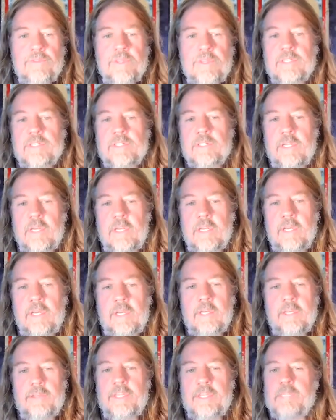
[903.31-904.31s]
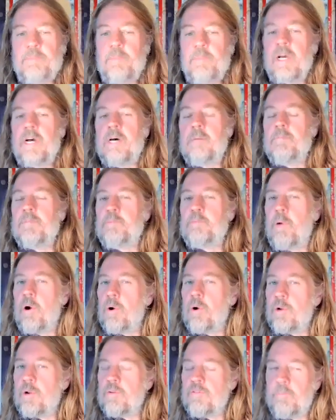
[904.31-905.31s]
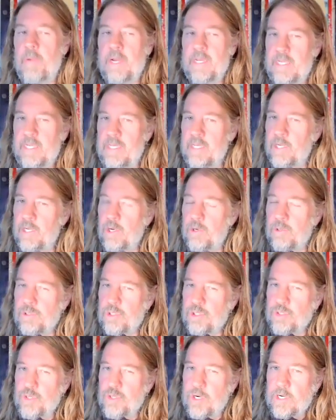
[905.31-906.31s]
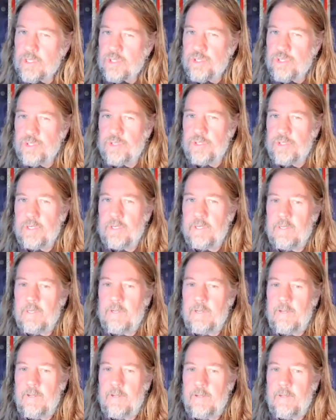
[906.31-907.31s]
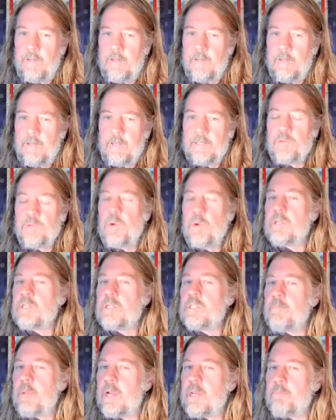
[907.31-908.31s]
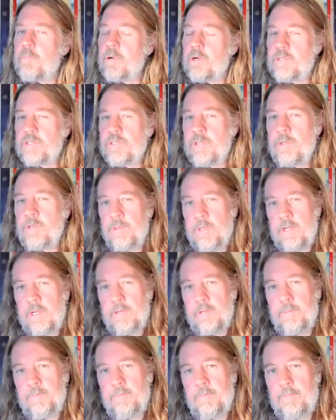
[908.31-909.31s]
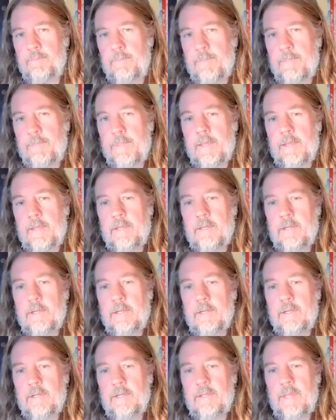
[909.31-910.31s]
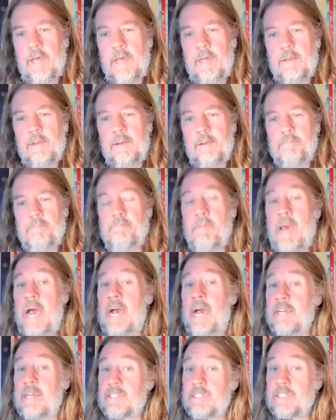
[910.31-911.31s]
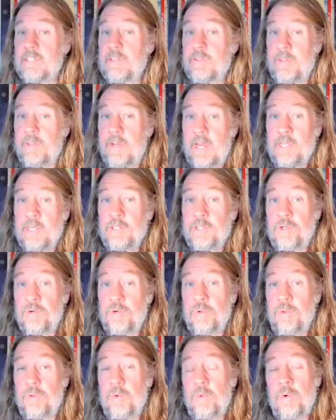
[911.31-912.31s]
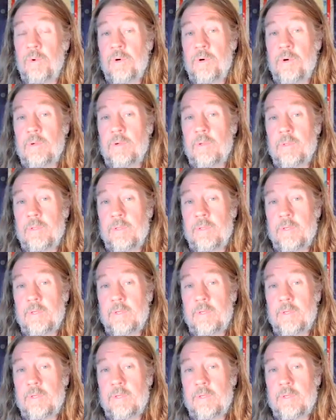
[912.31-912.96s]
This becomes part of my ego structure as well as my persona, that mask that I show the world,